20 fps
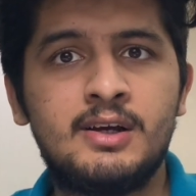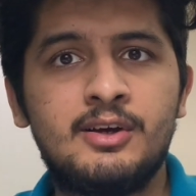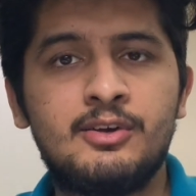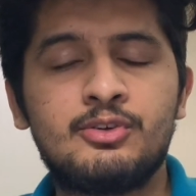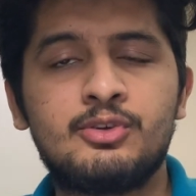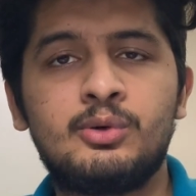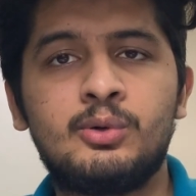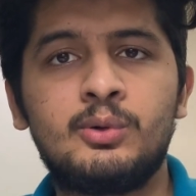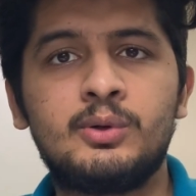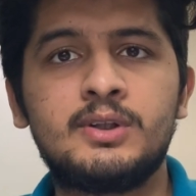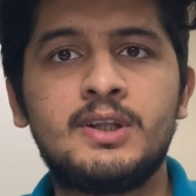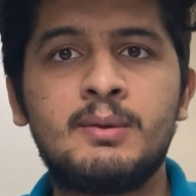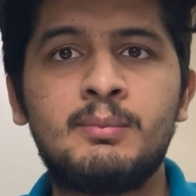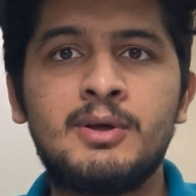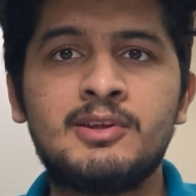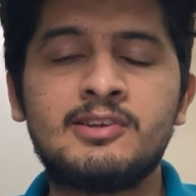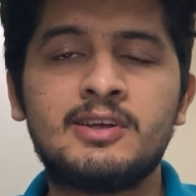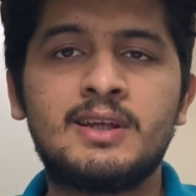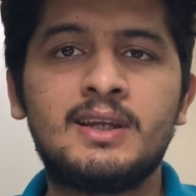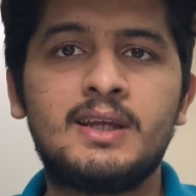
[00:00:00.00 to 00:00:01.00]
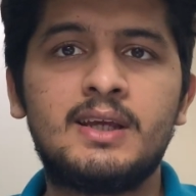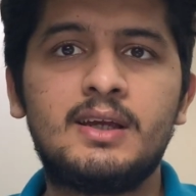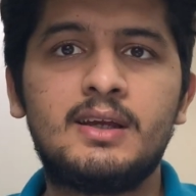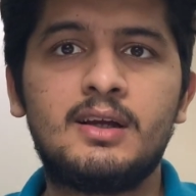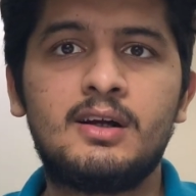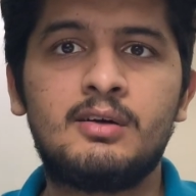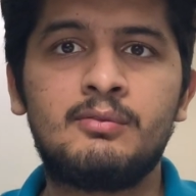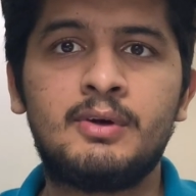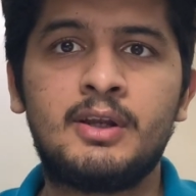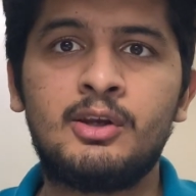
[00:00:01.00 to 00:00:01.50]
So they basically
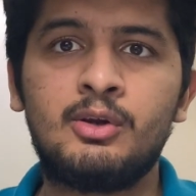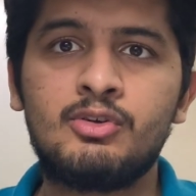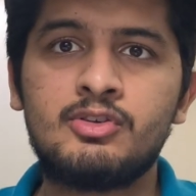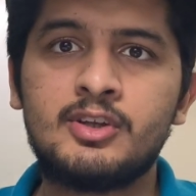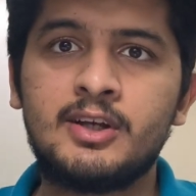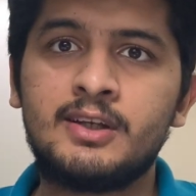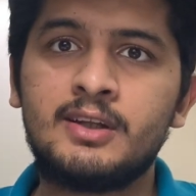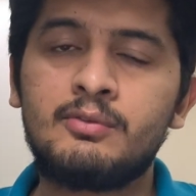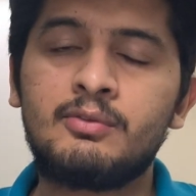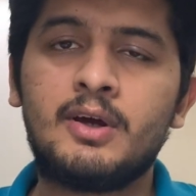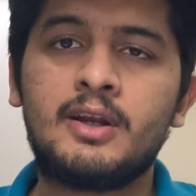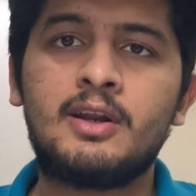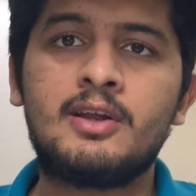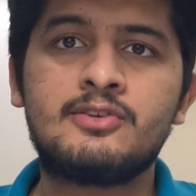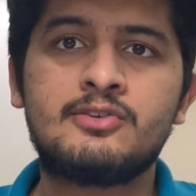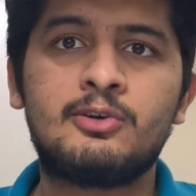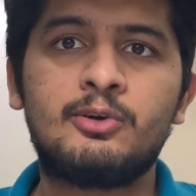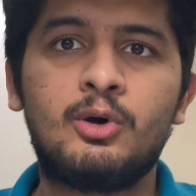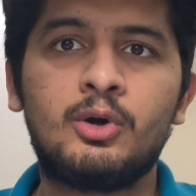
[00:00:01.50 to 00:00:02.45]
when you send the financial